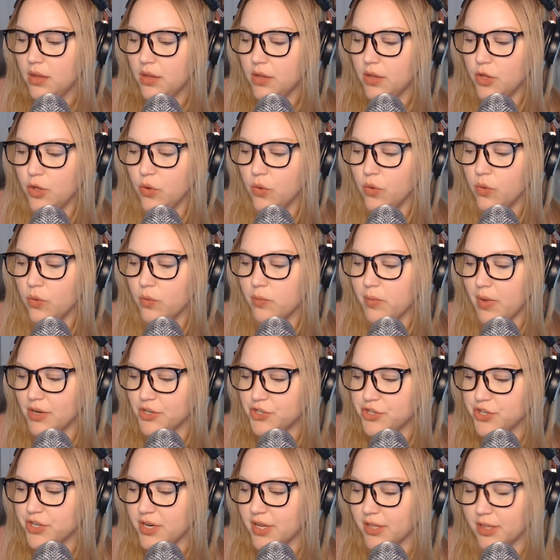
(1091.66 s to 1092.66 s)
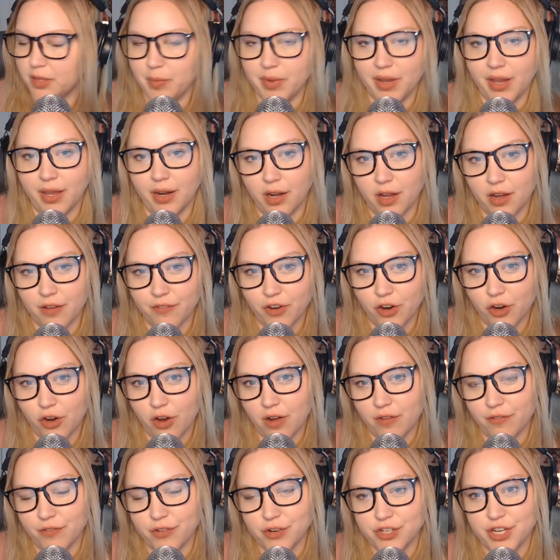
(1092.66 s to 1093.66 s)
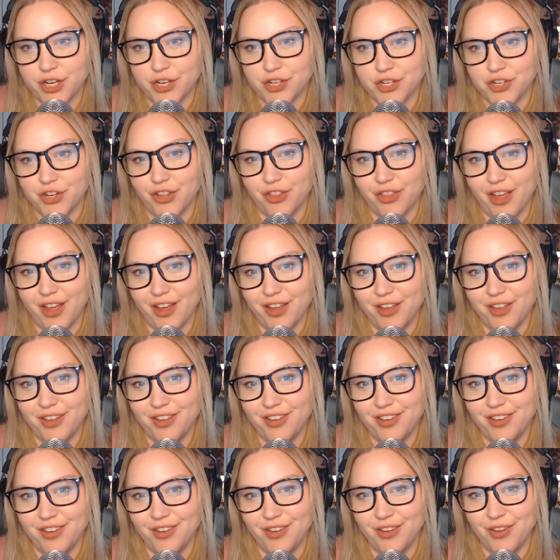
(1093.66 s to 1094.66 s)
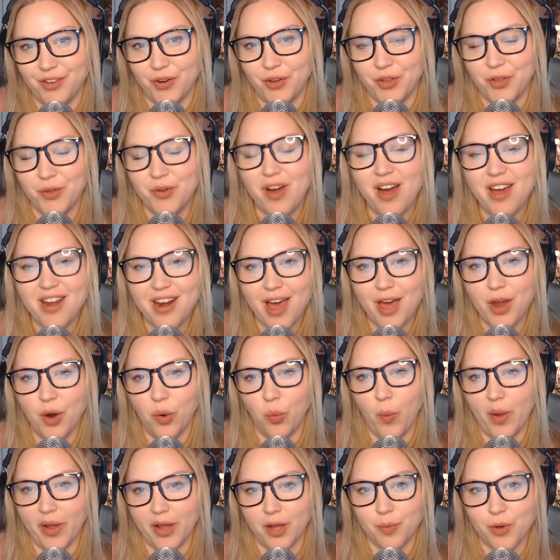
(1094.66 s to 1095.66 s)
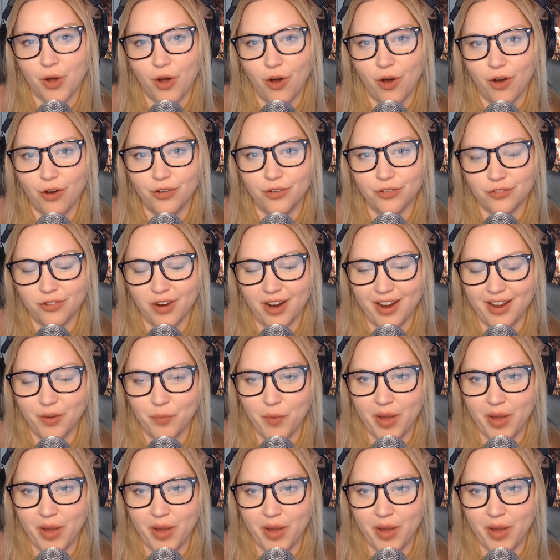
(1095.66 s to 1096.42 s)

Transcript: You mentioned at the beginning of our conversation that, you kind of had a wake up call, right?